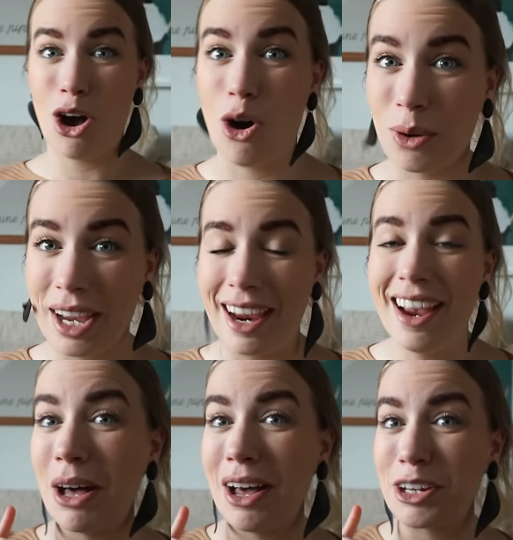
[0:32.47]
Okay,
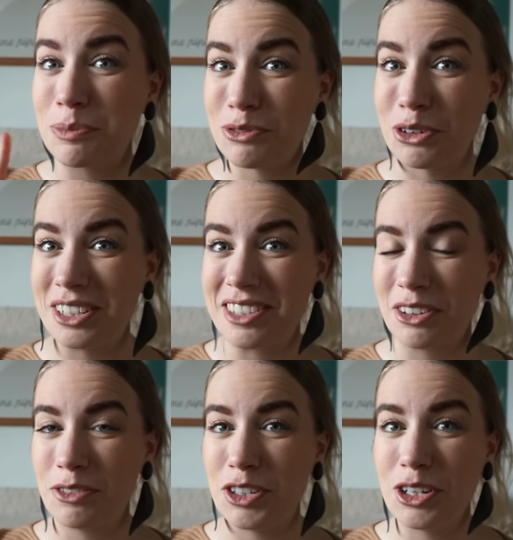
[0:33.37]
but before I
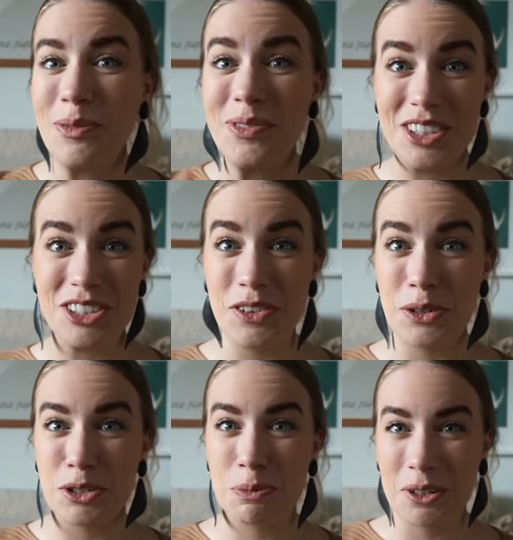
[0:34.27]
start the video, this
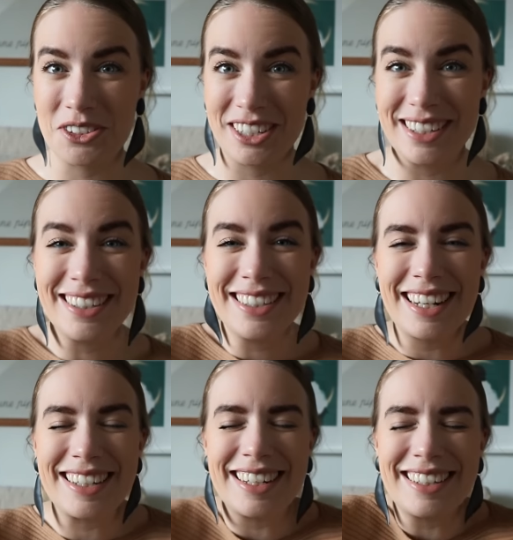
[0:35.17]
video is sponsored.
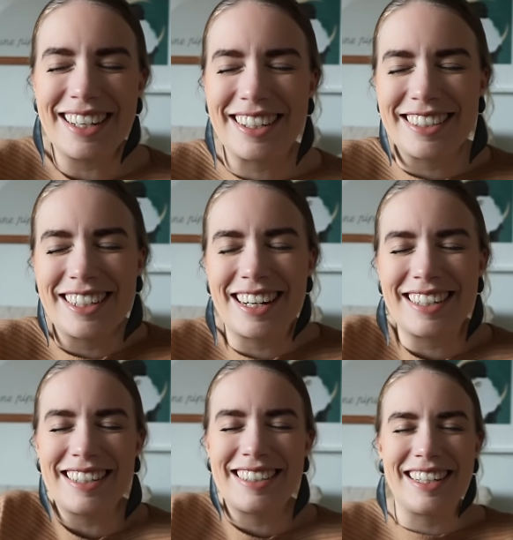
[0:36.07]
Da, da, da, da, da, da,
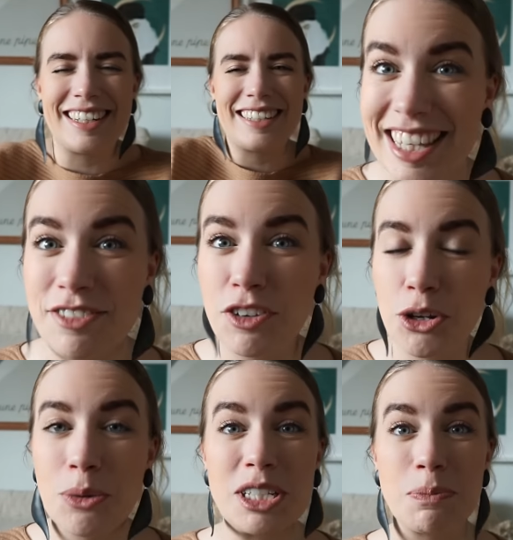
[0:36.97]
da, da. This
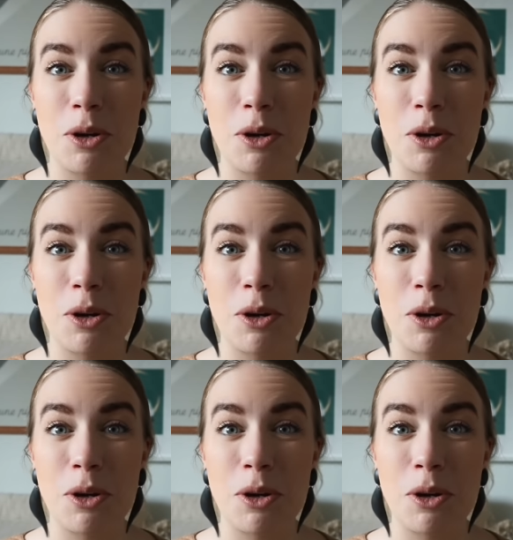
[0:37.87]
video is